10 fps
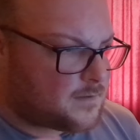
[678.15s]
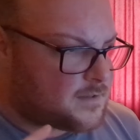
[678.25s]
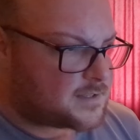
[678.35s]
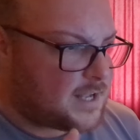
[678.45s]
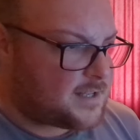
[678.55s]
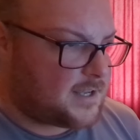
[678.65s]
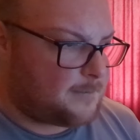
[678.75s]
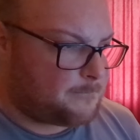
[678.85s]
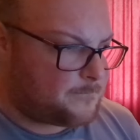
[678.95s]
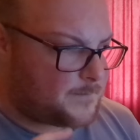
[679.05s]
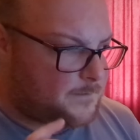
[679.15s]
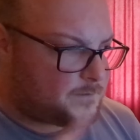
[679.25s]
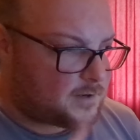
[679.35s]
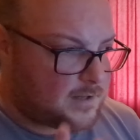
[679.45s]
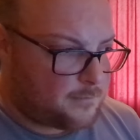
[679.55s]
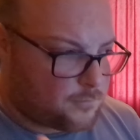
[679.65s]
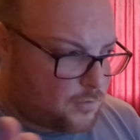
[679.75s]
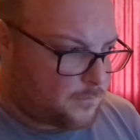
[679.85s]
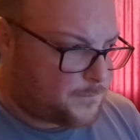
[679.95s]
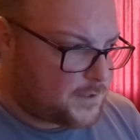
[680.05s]
Steady aim, 3rd level
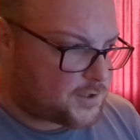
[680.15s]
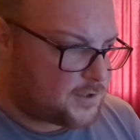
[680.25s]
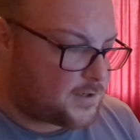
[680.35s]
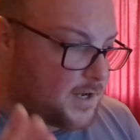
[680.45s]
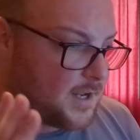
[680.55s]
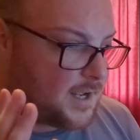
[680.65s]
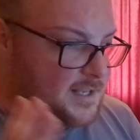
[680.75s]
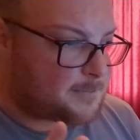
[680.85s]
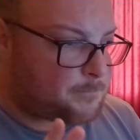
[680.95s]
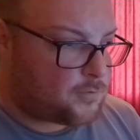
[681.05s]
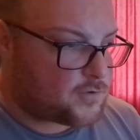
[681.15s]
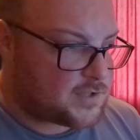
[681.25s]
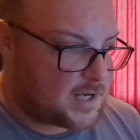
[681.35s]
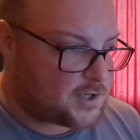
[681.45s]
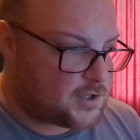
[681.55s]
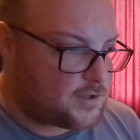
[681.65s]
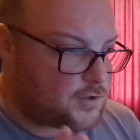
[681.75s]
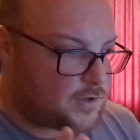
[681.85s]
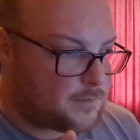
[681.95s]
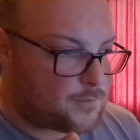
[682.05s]
rogue feature. As a bonus action,
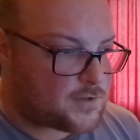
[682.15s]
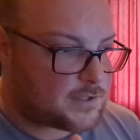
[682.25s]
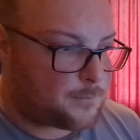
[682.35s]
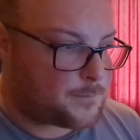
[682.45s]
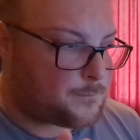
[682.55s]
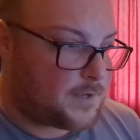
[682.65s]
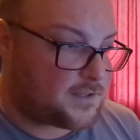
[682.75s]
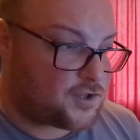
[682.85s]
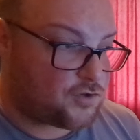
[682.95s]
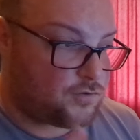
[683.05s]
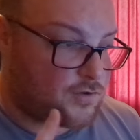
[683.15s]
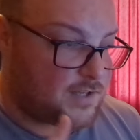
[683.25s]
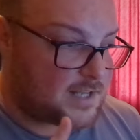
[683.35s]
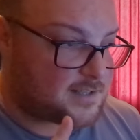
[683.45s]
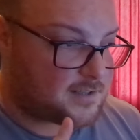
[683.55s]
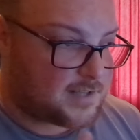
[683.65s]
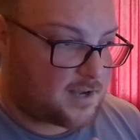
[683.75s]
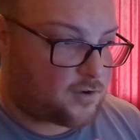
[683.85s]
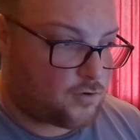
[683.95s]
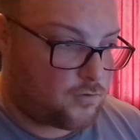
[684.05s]
you give yourself advantage on your next
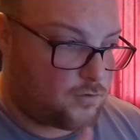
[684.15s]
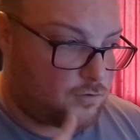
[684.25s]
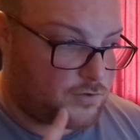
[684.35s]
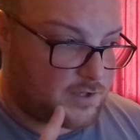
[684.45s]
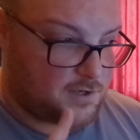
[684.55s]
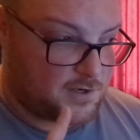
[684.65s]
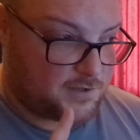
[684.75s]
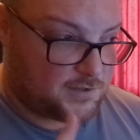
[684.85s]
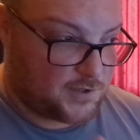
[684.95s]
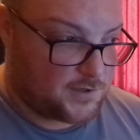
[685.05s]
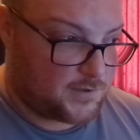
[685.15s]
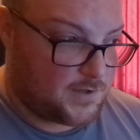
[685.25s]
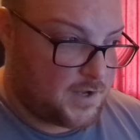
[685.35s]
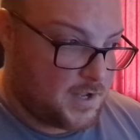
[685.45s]
attack roll on the current turn.